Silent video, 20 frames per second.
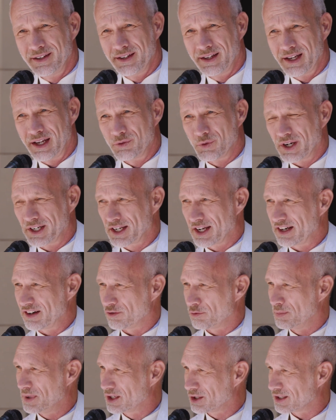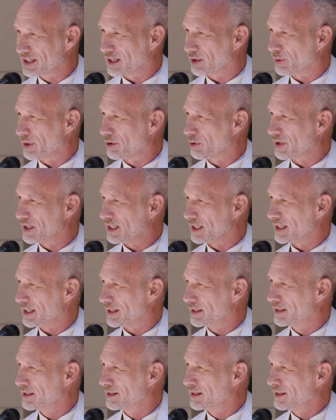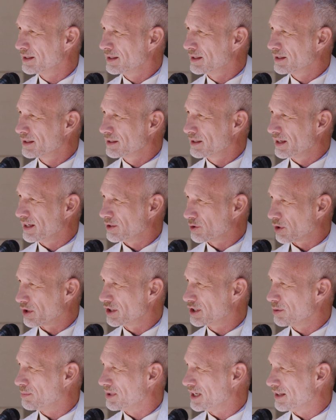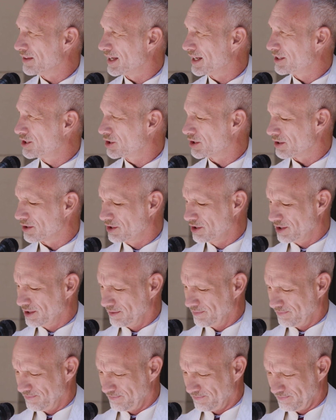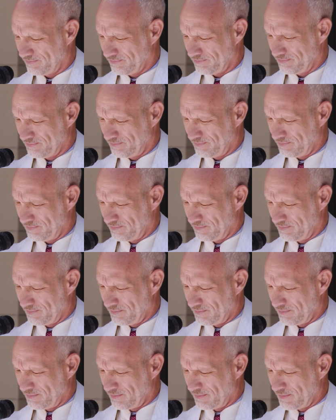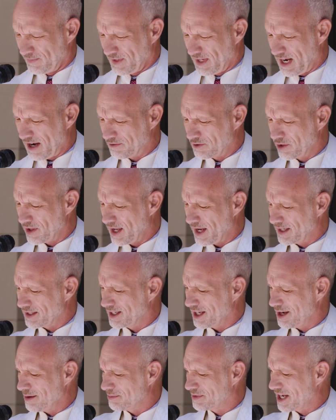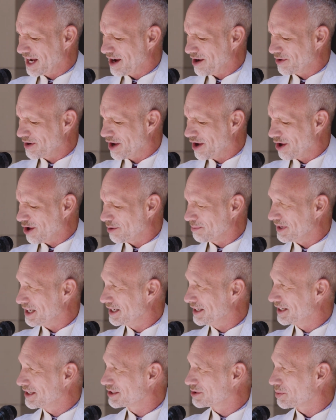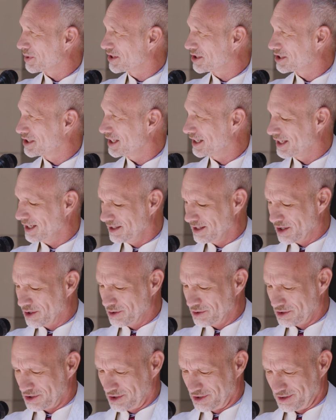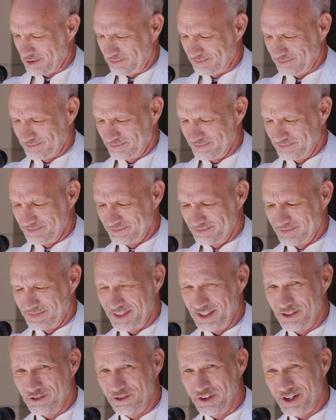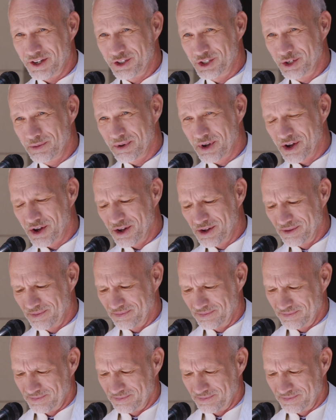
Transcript: and what kind of building we would need in order to be that church. After that came town hall meetings with sticky notes in Fellowship Hall